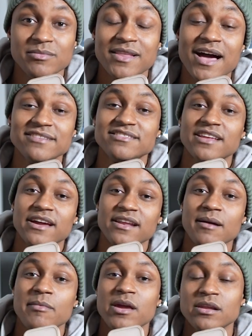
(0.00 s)
Last night
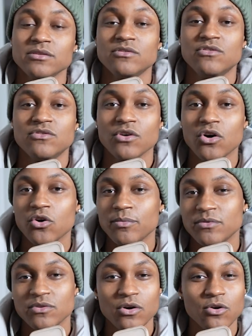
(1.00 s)
I made a
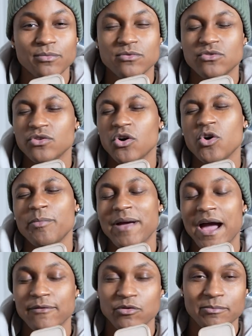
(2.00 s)
dope
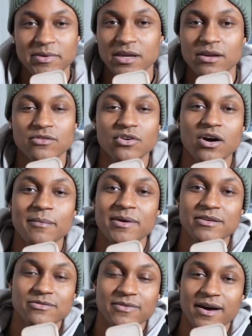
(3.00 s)
Afrobeat guitar
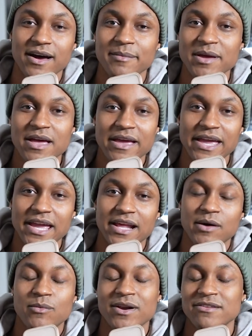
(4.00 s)
based vibe,
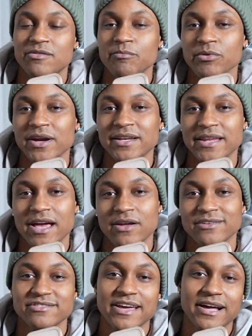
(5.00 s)
and I wanted to break down
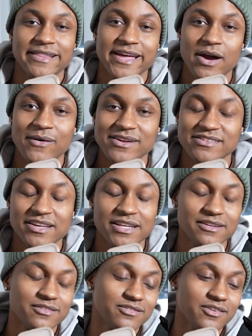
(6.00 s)
exactly how I did
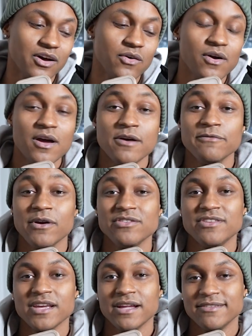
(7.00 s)
it. So,
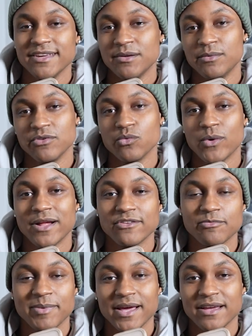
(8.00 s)
first thing I did was went on
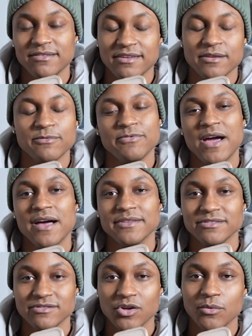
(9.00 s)
Splice and found
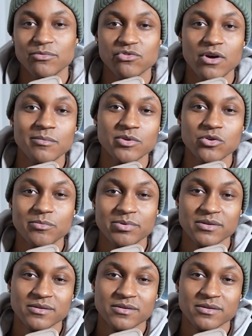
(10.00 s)
this dope drum loop.